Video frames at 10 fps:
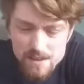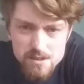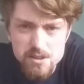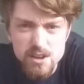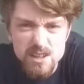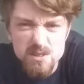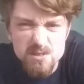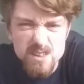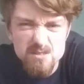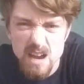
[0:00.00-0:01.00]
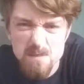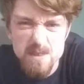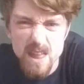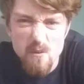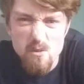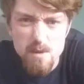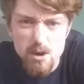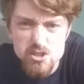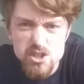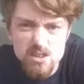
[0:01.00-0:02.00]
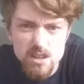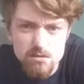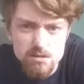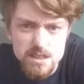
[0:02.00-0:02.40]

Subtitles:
There's certain little things will happen that will remind you that you're